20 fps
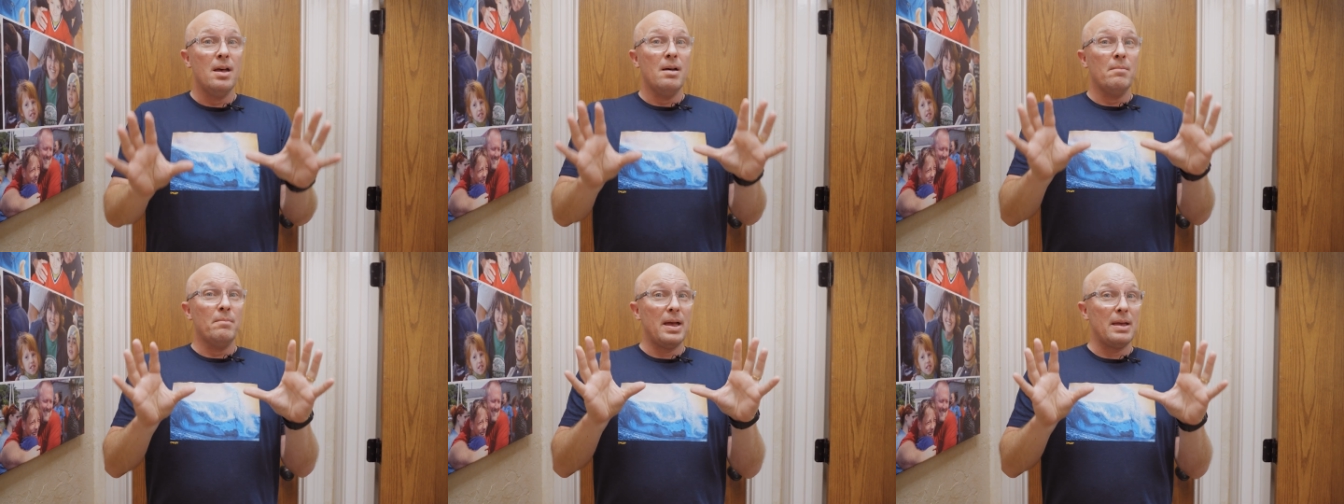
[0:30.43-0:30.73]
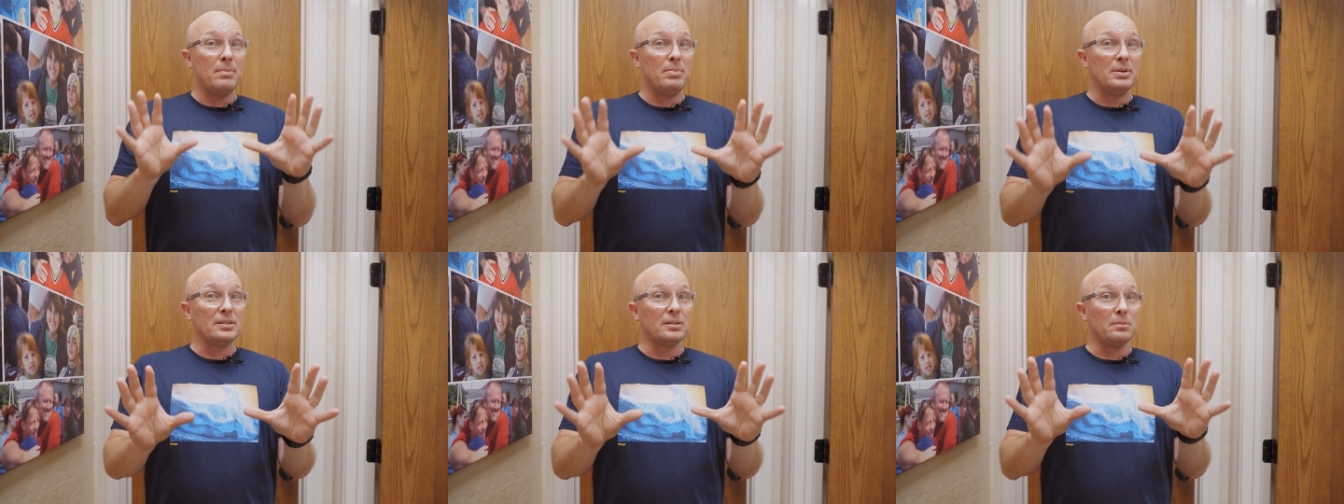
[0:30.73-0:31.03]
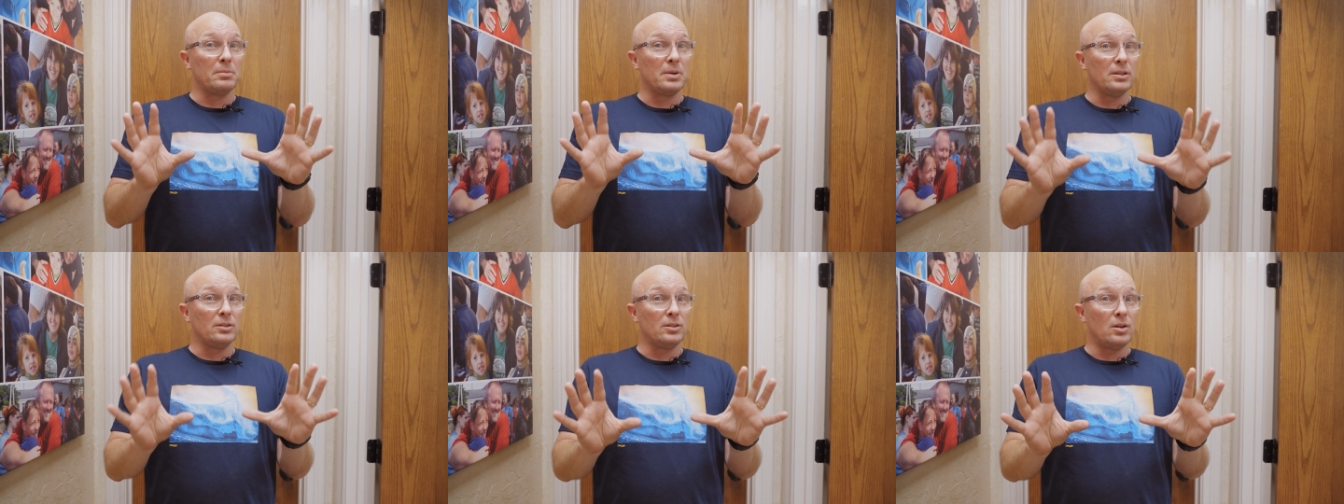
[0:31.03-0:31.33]
maybe
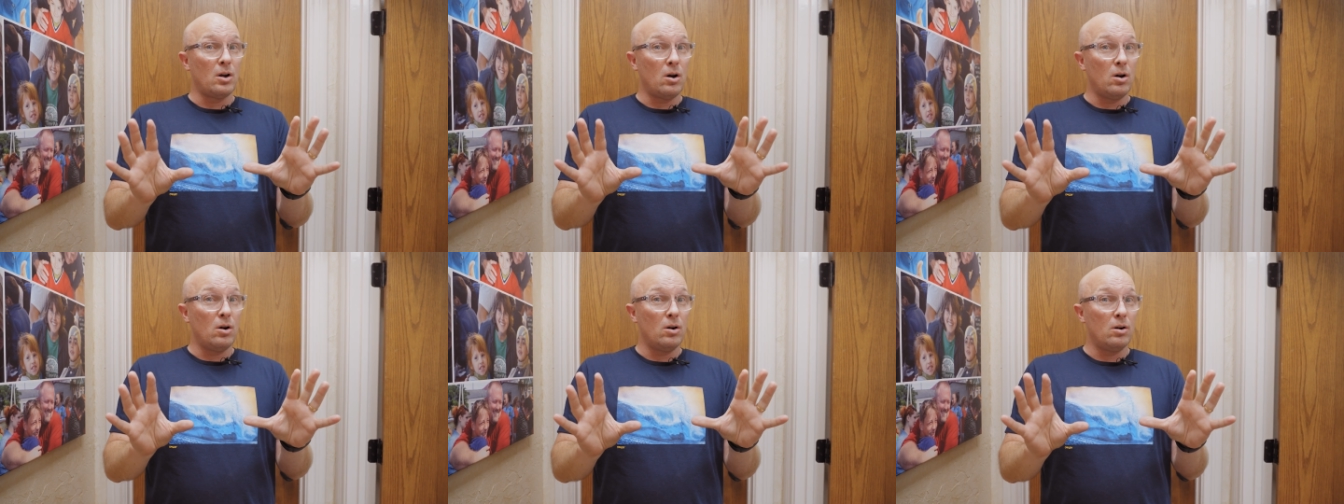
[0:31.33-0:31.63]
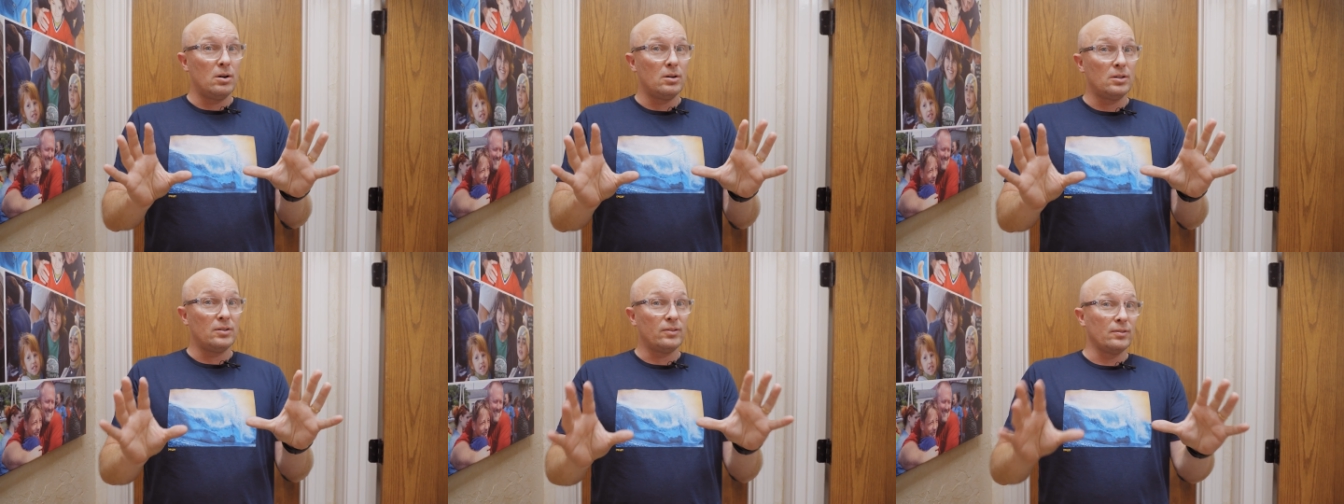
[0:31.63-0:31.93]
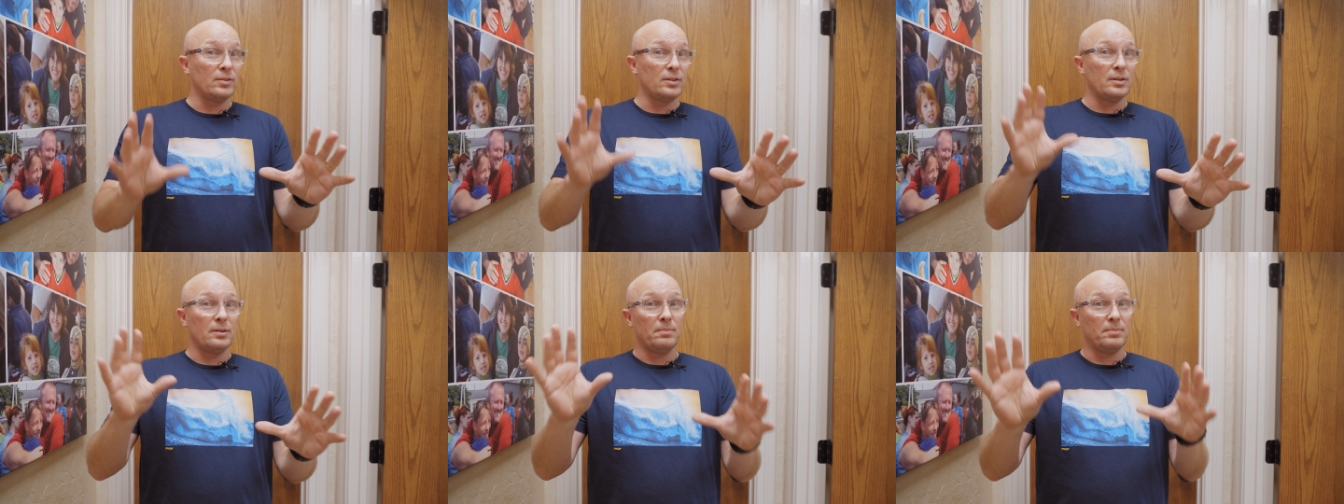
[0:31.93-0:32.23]
some guitars
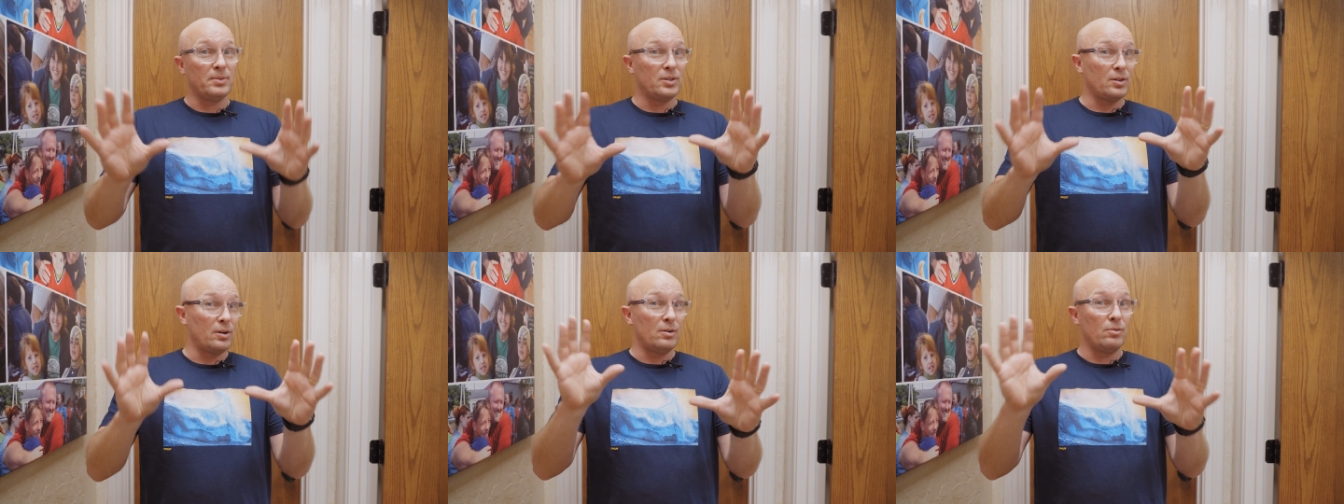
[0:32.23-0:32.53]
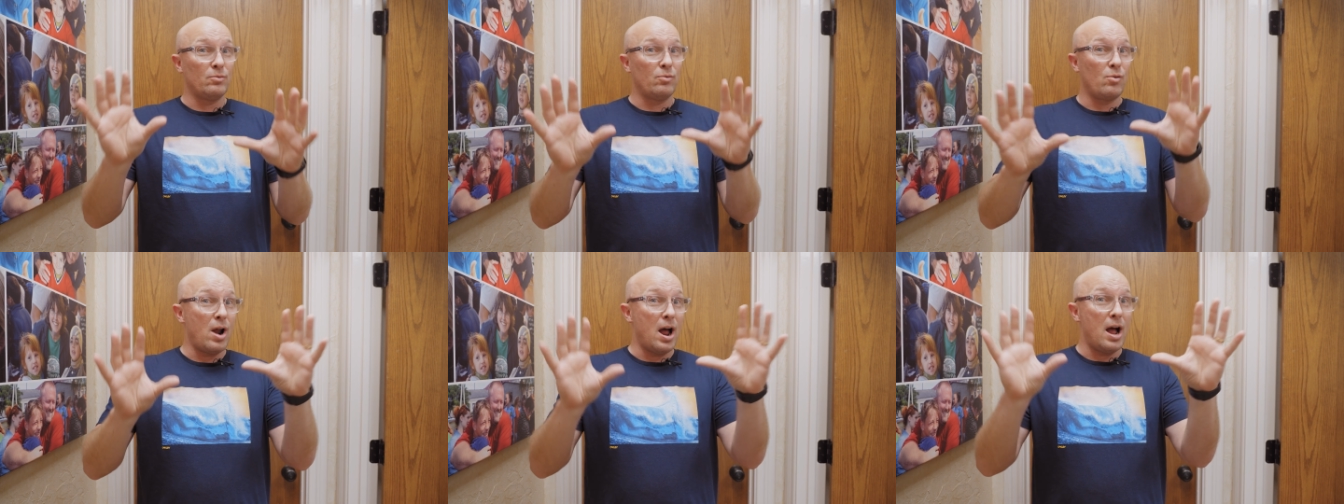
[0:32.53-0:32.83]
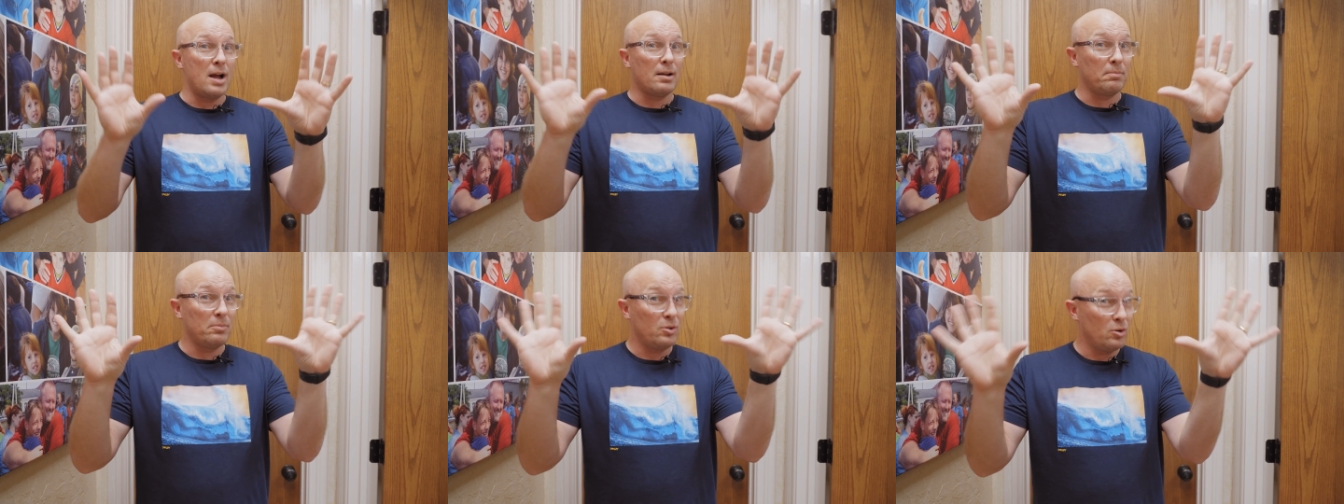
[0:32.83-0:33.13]
for some certain
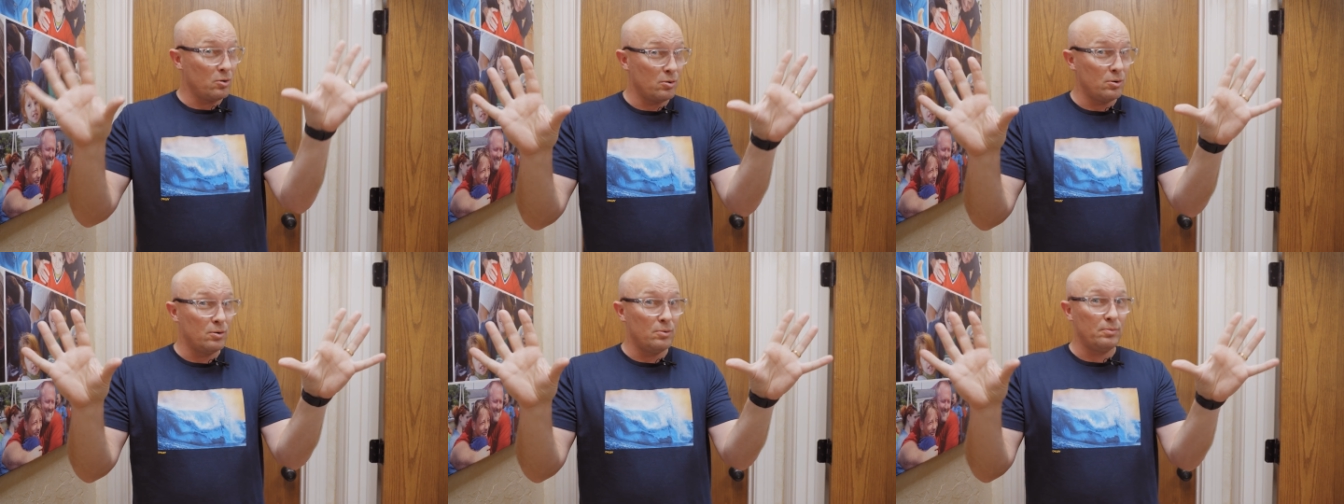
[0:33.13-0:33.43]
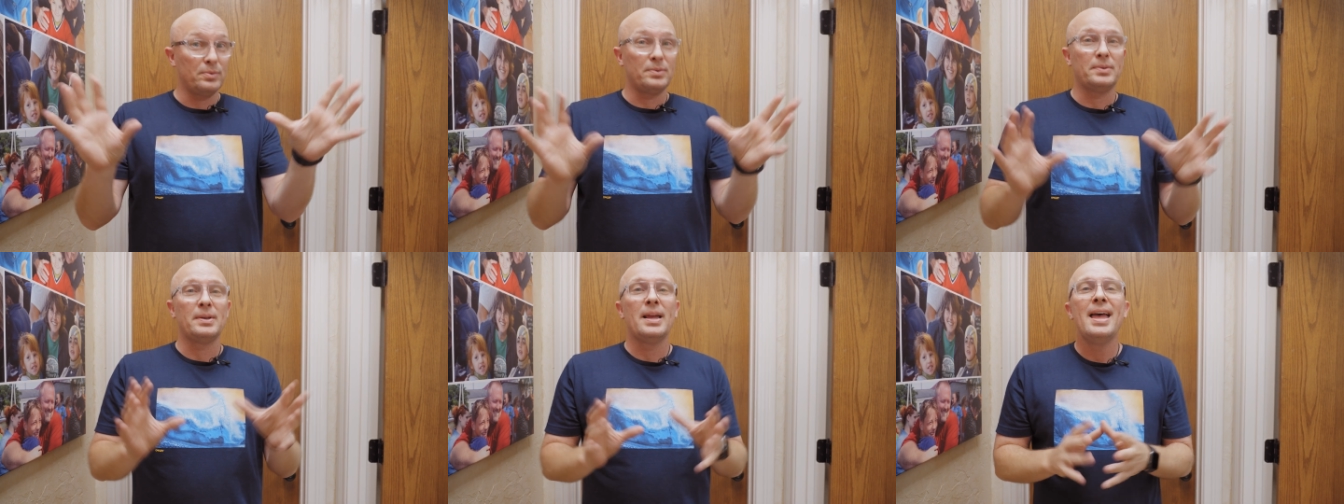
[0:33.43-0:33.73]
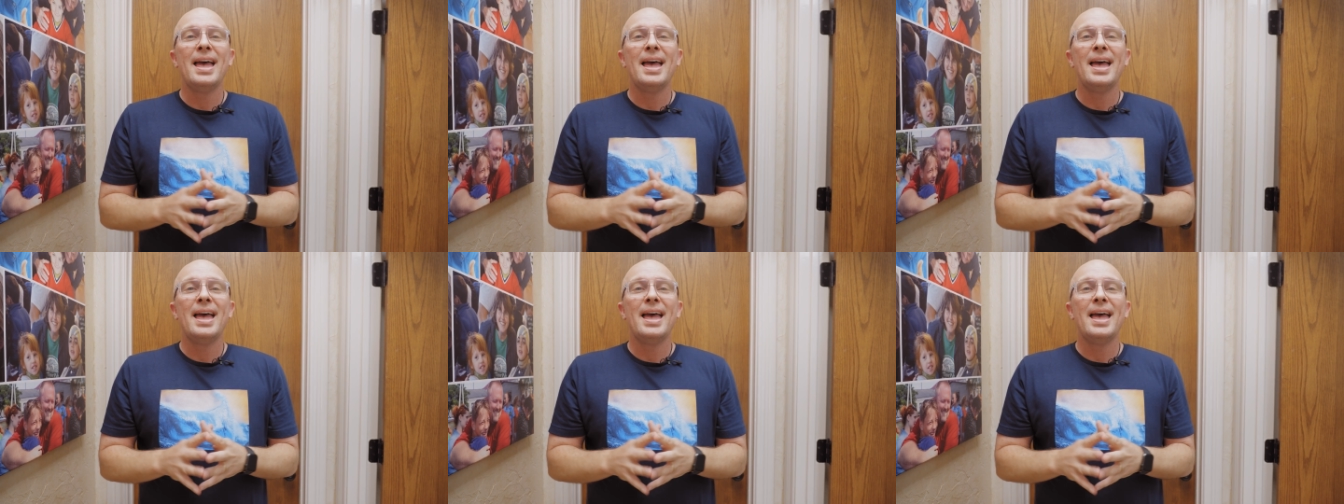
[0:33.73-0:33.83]
rock groups,